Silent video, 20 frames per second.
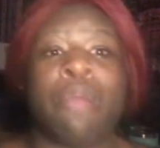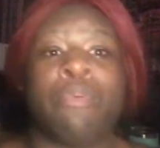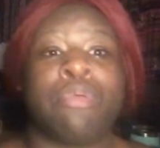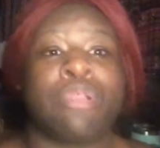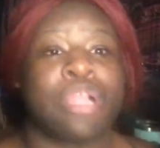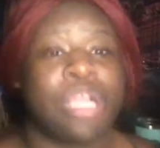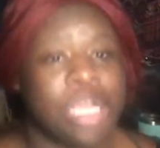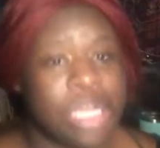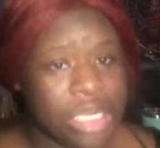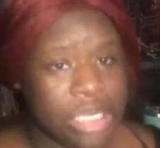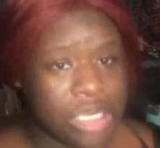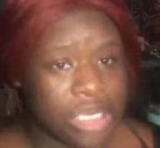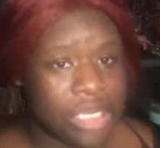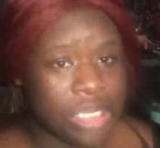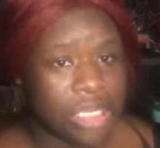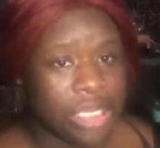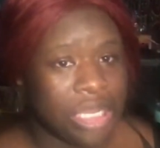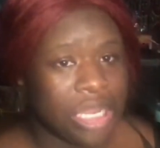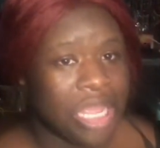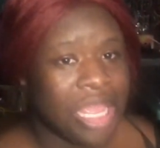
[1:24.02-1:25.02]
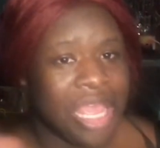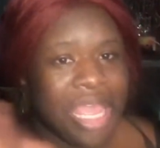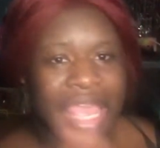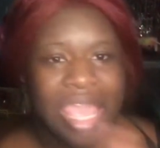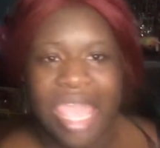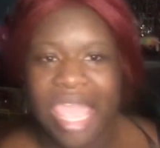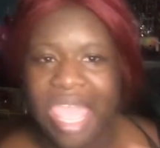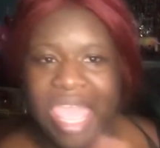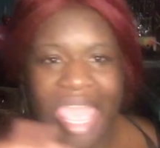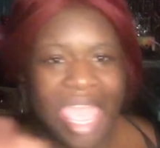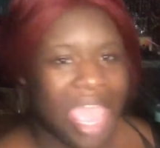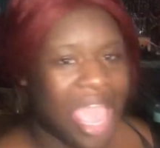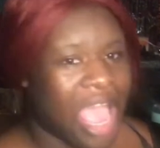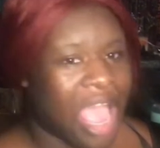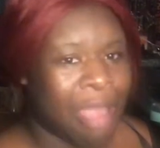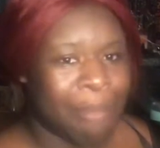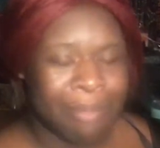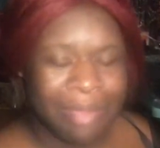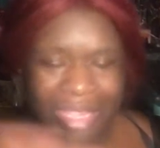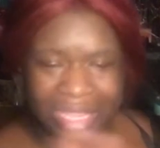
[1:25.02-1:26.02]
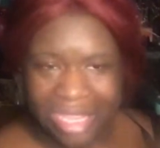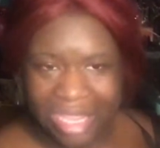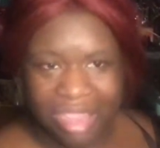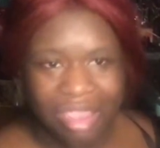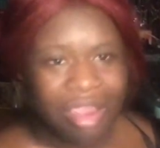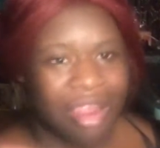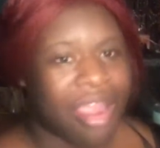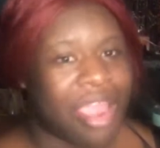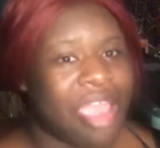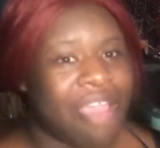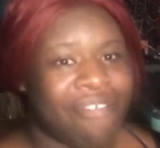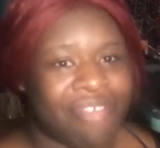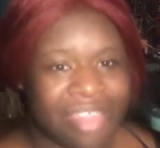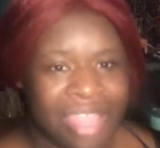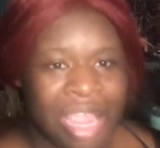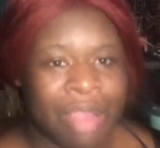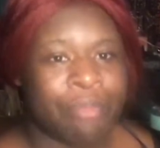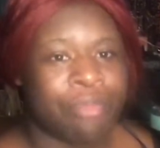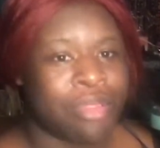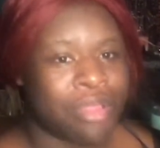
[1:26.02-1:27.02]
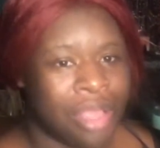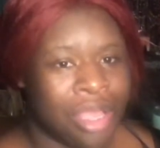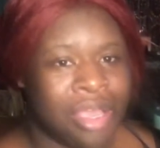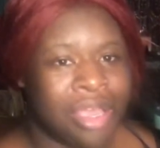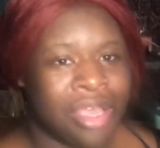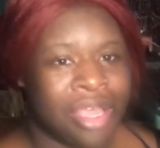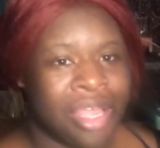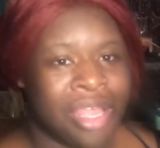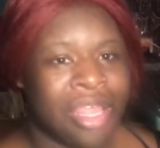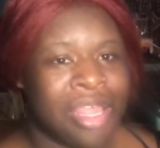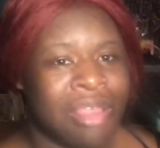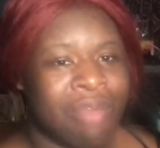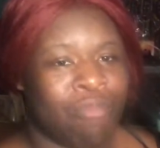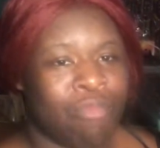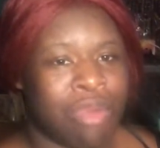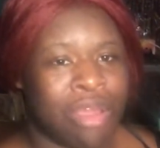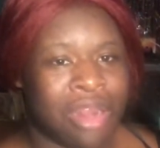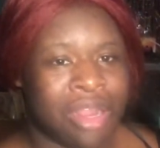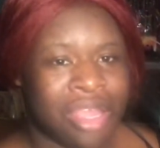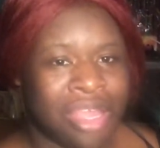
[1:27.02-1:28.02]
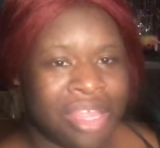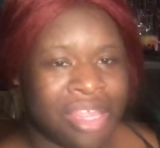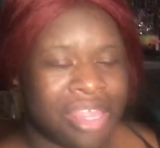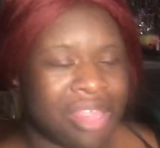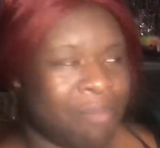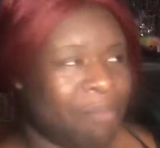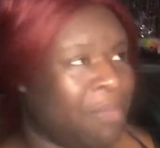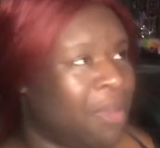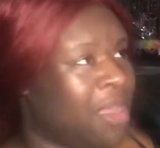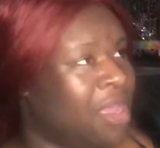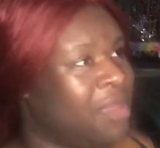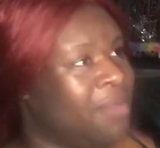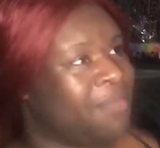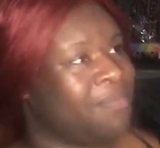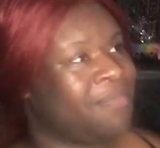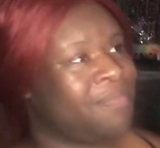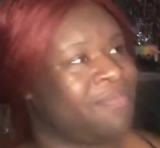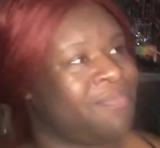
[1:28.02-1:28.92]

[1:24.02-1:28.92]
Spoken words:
good. I mean, girl, everything was good with us, but,